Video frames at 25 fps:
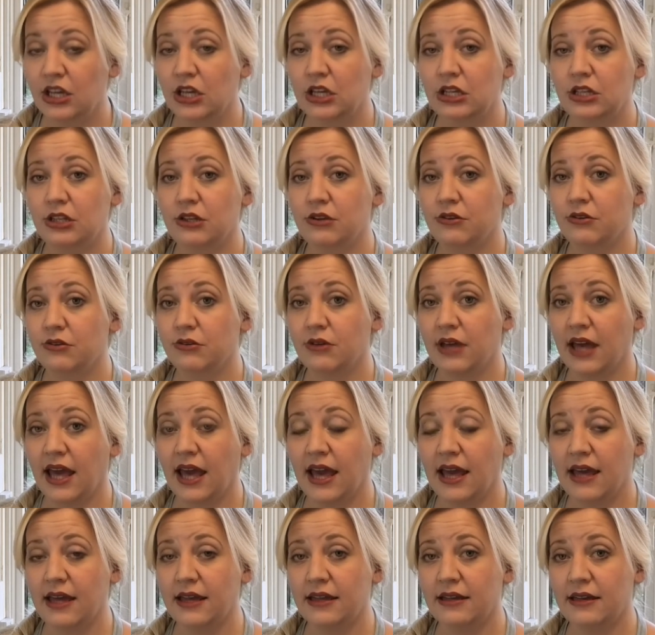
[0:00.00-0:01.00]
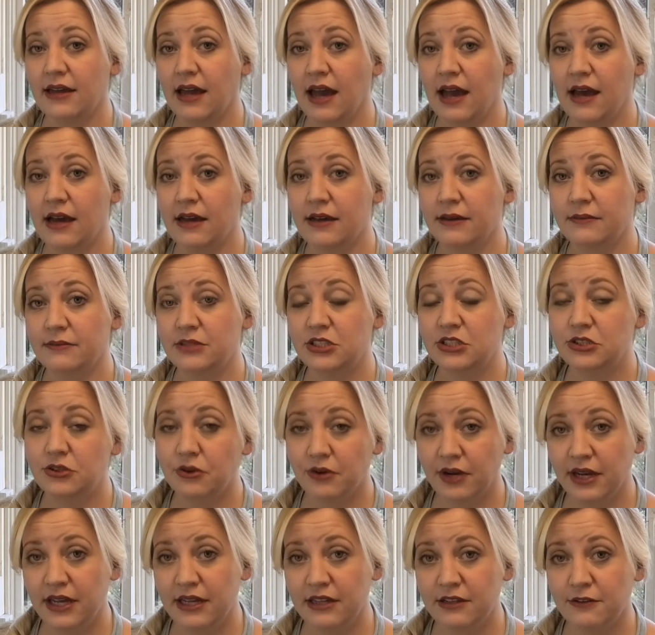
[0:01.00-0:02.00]
you can
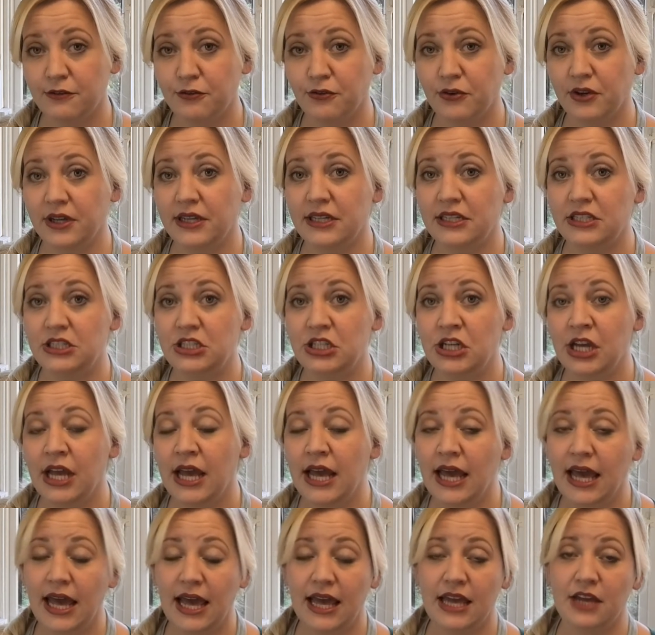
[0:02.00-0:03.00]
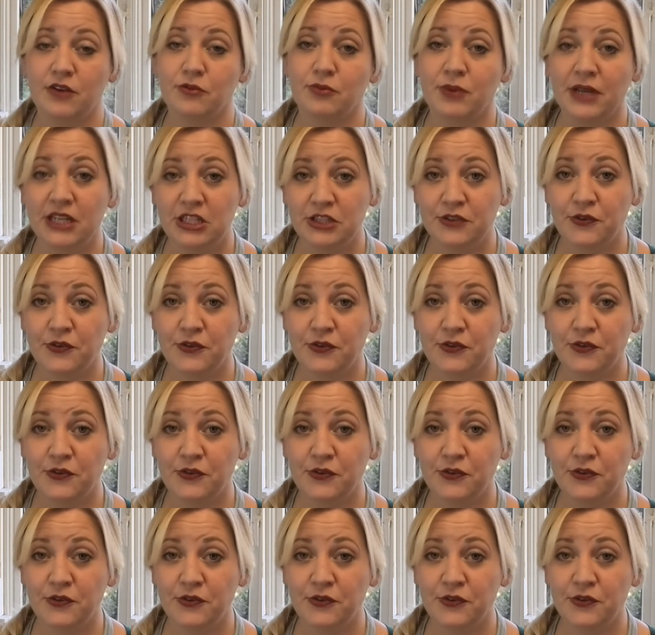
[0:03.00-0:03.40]
store it in the fridge and reach